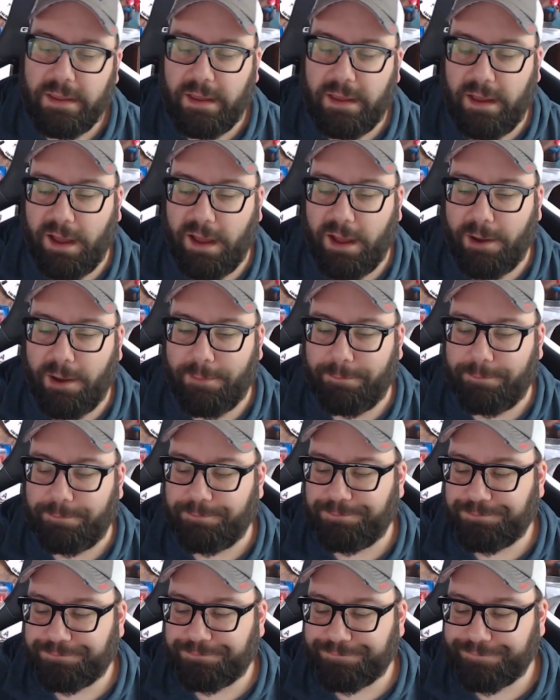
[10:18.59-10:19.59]
Now,
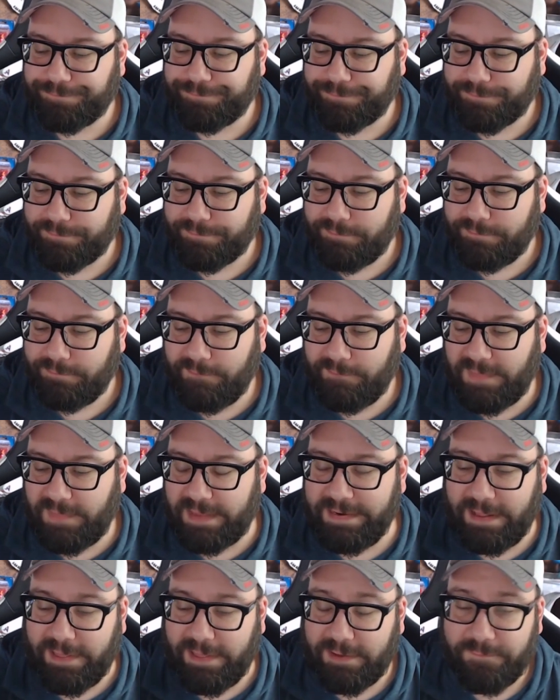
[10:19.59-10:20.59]

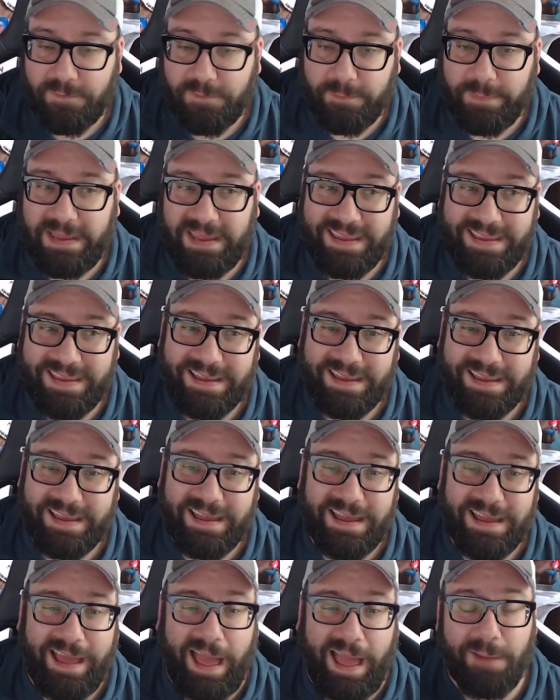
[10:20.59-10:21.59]
like for me,
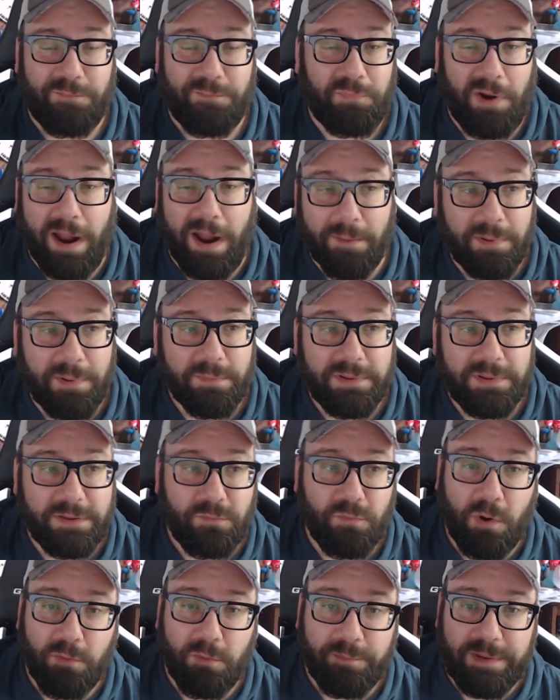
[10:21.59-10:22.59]
I probably
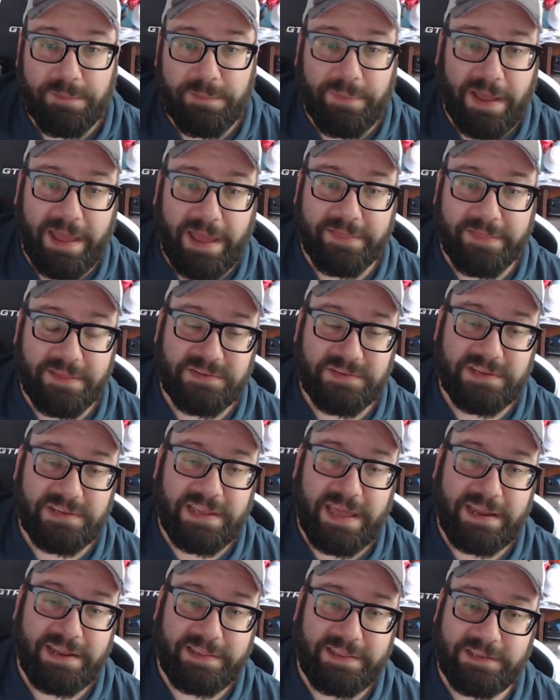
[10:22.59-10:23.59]
won't be buying these
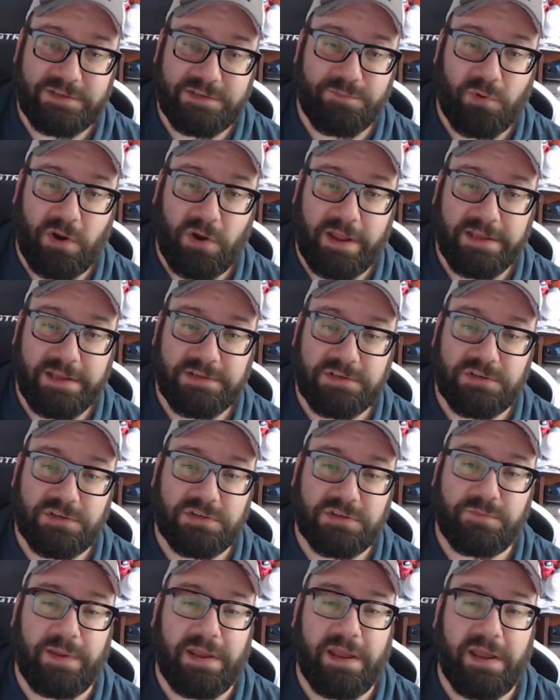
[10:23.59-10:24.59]
again at this price,
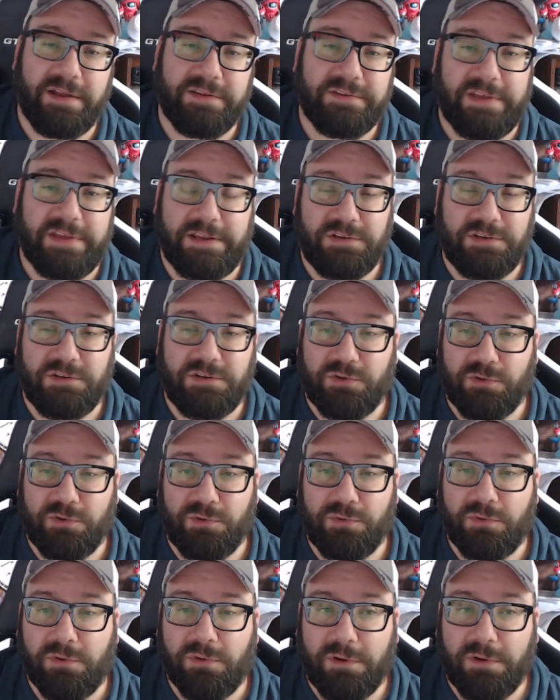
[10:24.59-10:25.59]
just because I
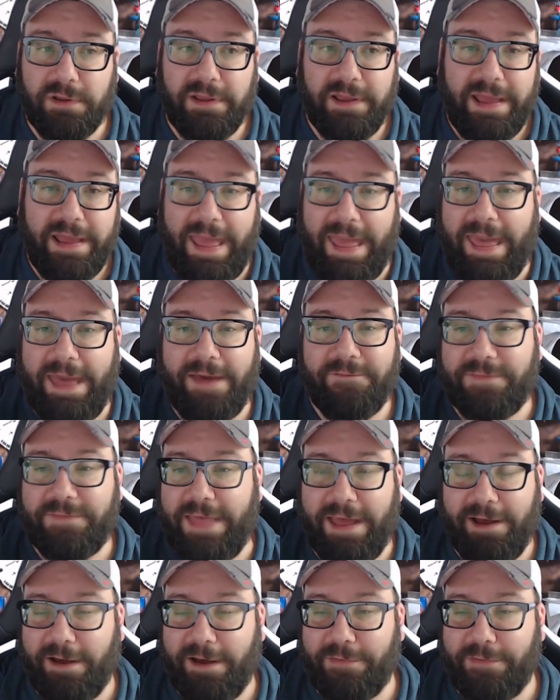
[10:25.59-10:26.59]
do have
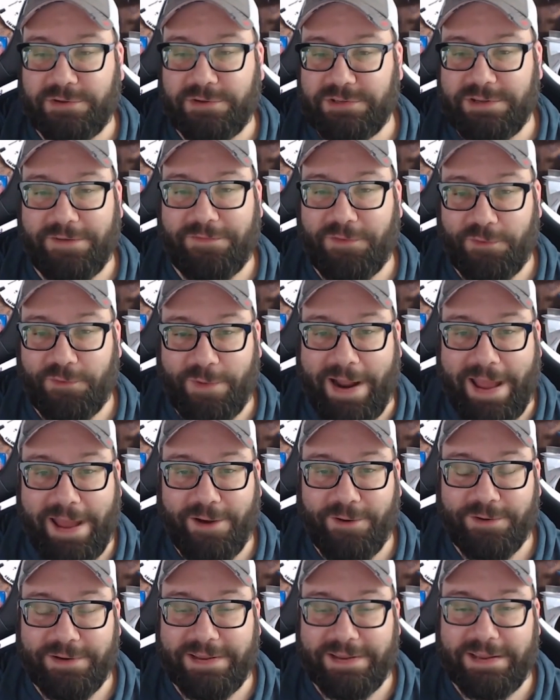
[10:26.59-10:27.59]
that other stuff
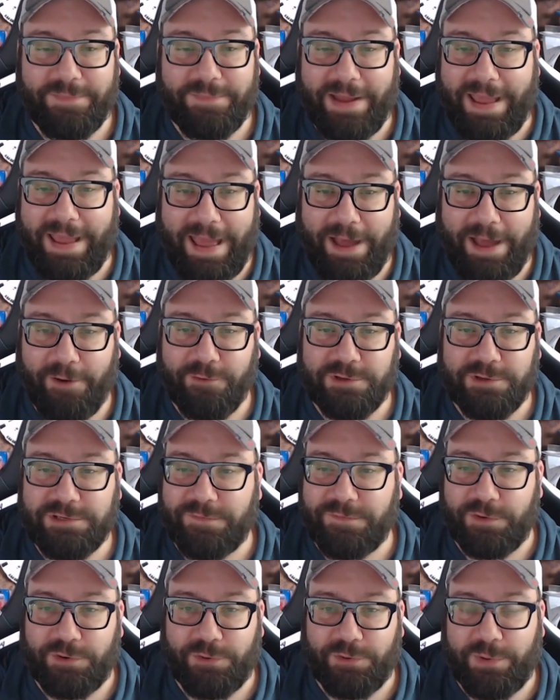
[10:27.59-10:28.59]
around in my house
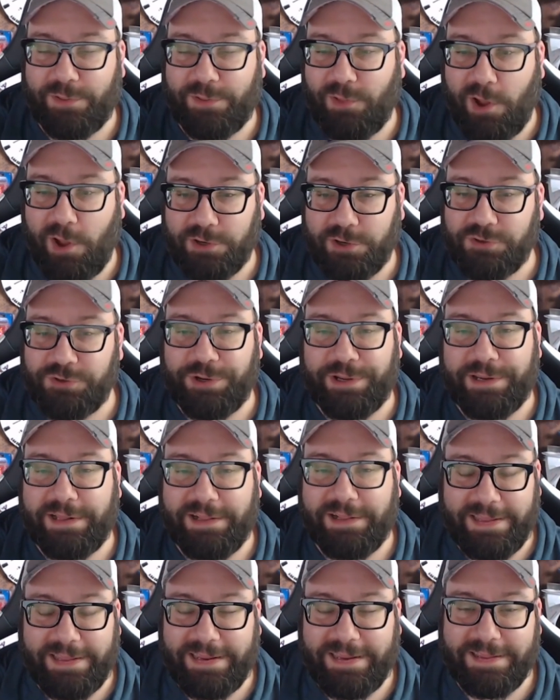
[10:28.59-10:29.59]
for doing laundry and
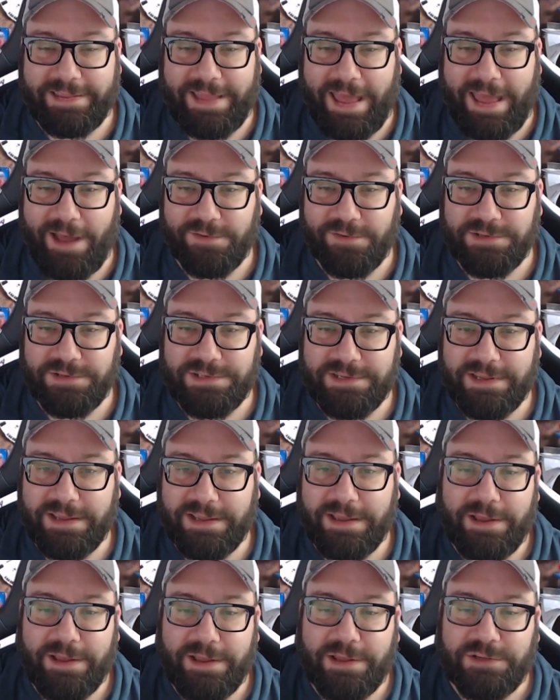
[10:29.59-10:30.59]
cleaning in the house.
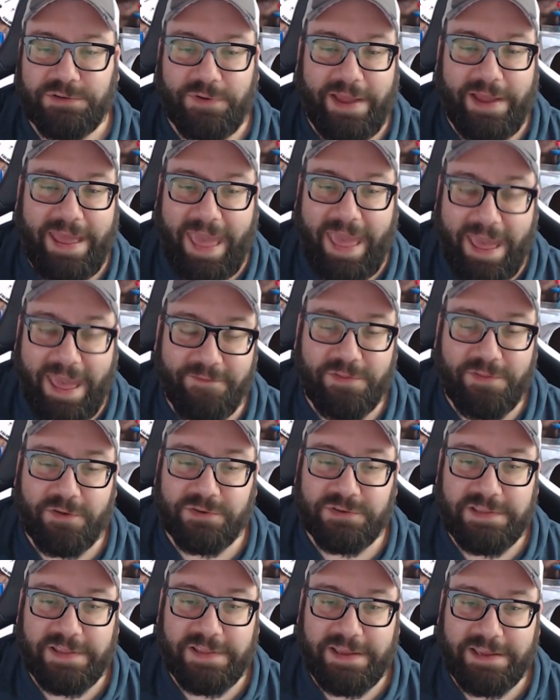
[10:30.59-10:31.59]
So I have
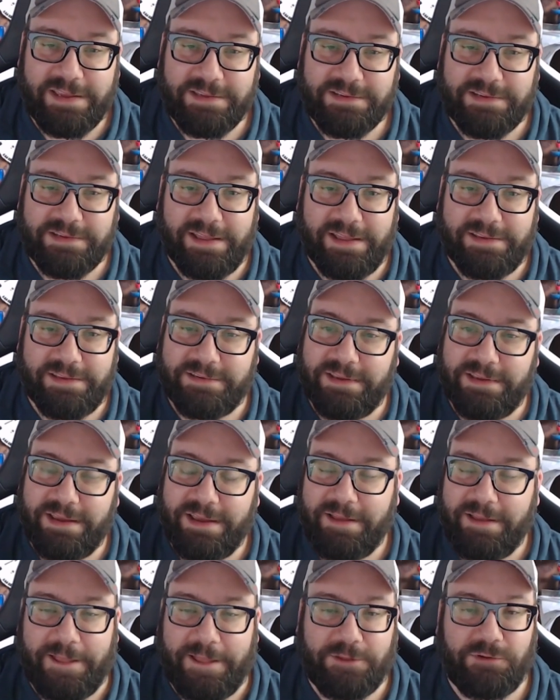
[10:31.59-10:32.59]
those things, and
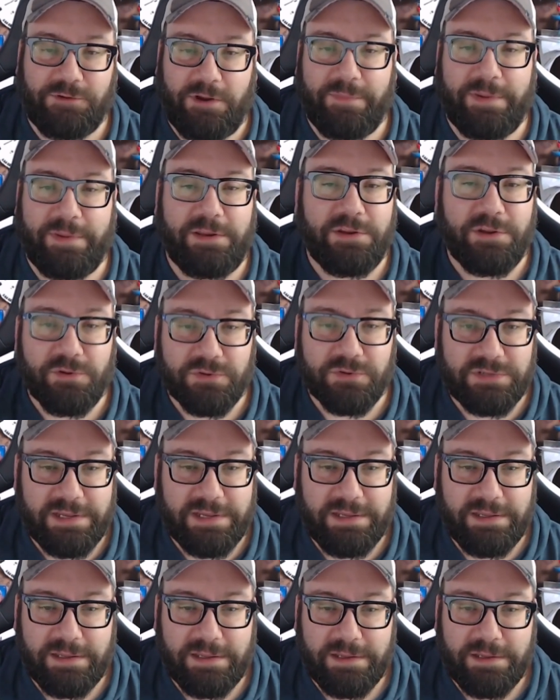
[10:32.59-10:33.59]
that's what I've been
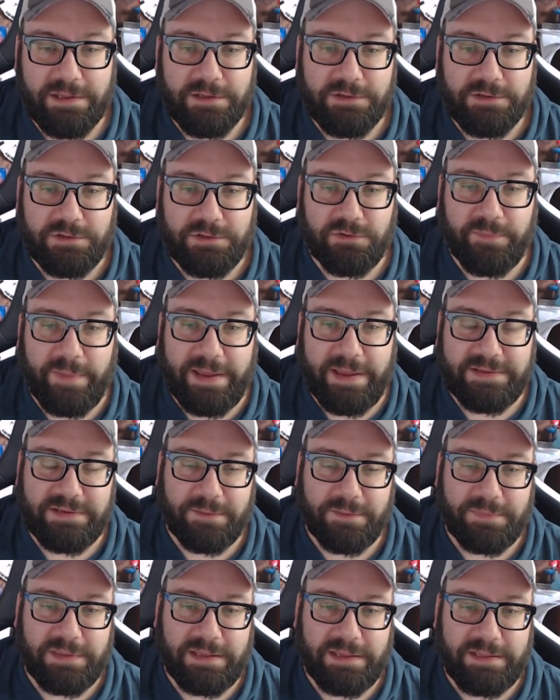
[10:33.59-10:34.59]
using to make
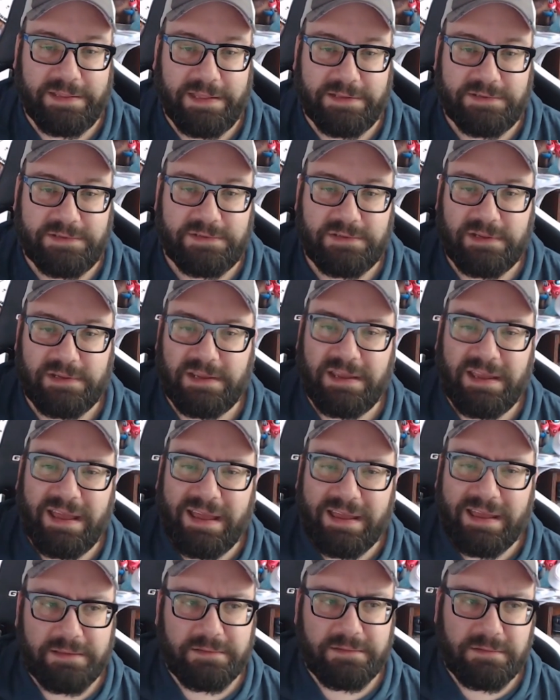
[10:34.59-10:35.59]
something that's
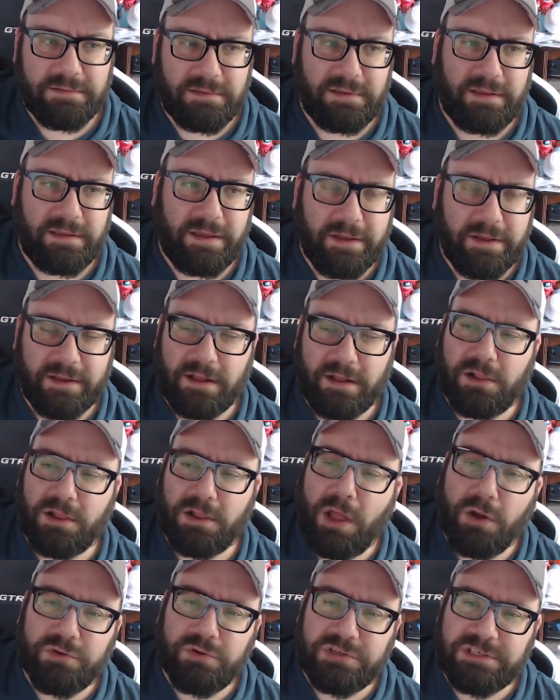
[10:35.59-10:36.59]

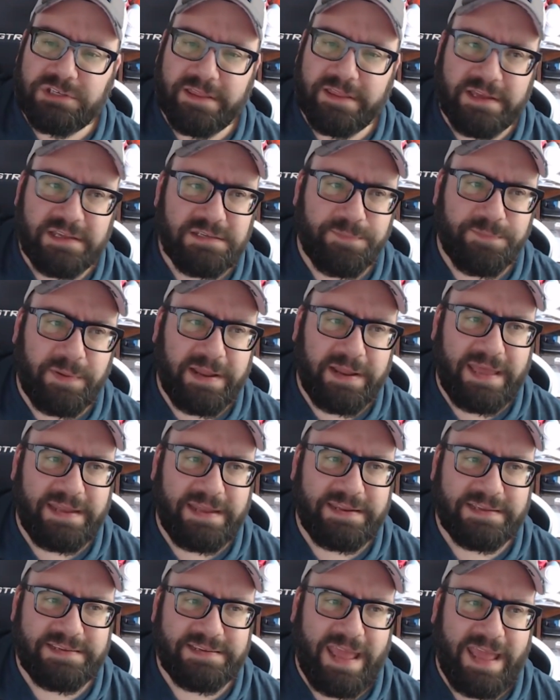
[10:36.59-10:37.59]
close to this, but
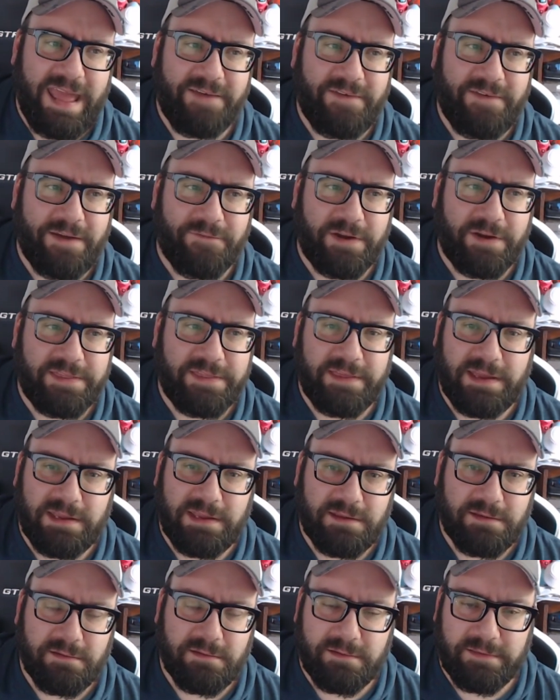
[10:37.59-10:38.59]
again, doesn't have
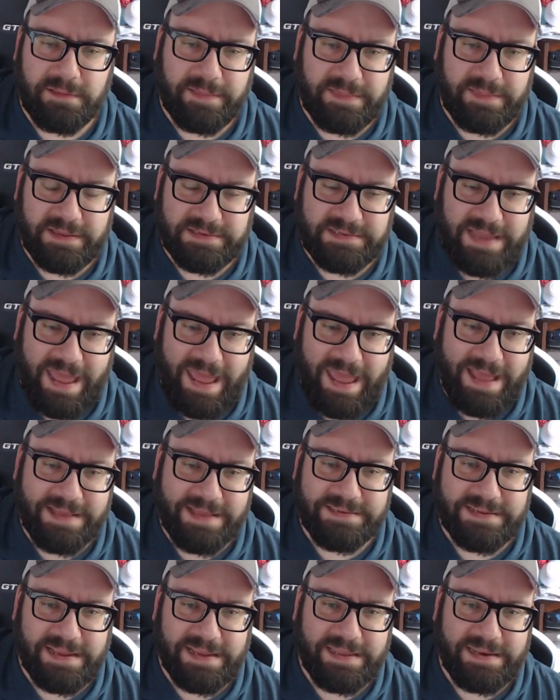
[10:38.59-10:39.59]
everything that this
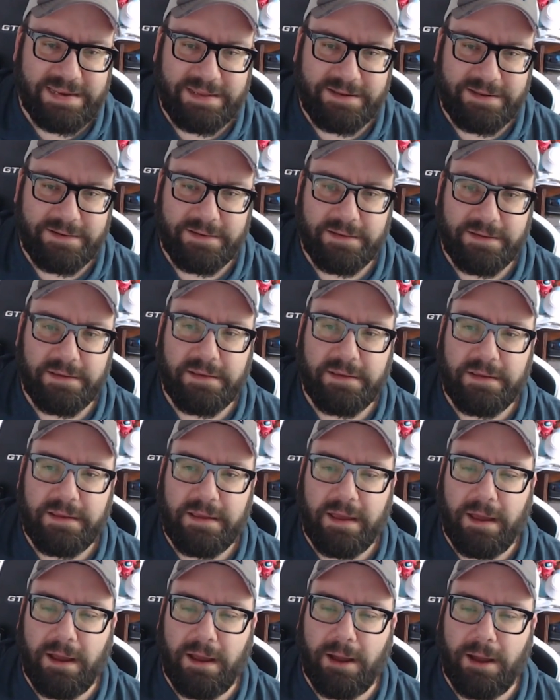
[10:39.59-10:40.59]
has in it.
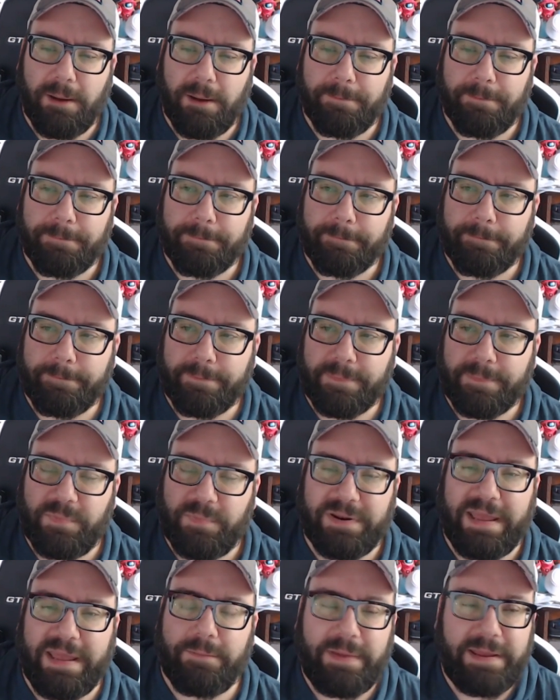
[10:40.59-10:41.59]
But
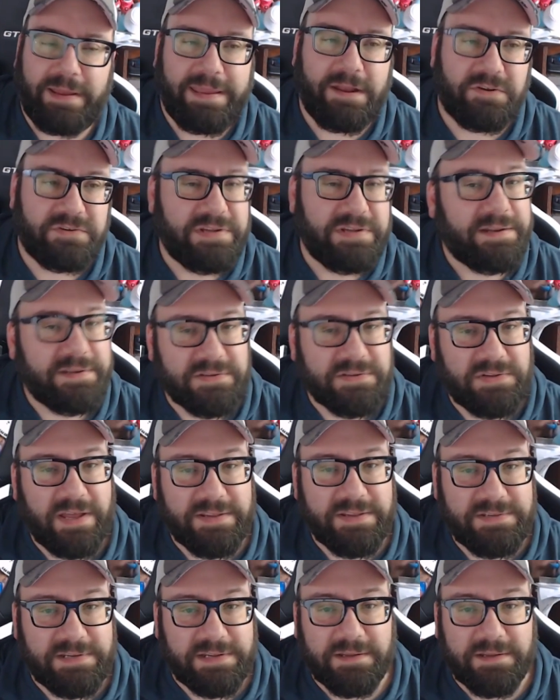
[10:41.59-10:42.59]
again, my gear's not
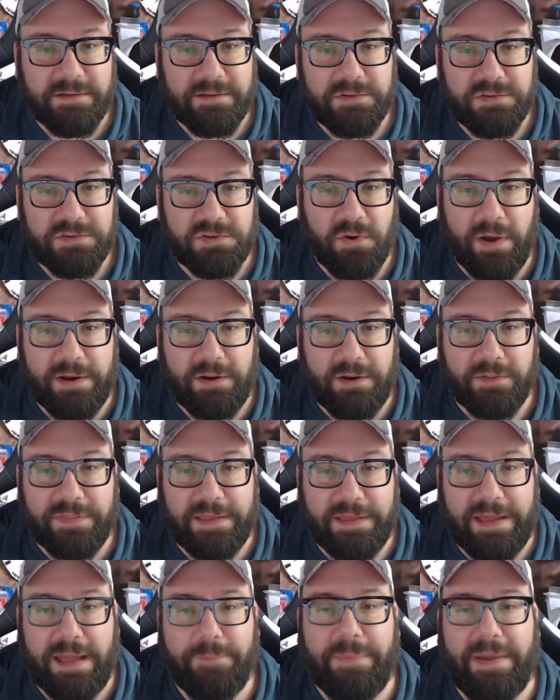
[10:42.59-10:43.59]
disgusting, so I don't
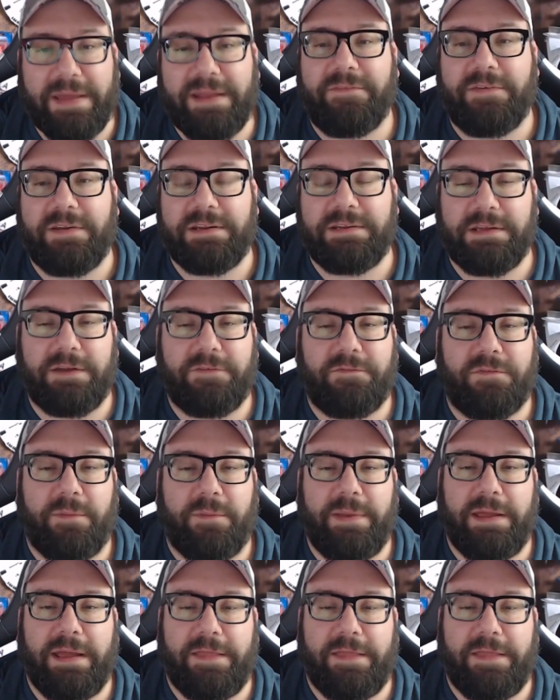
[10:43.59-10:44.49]
think I benefit a ton from it.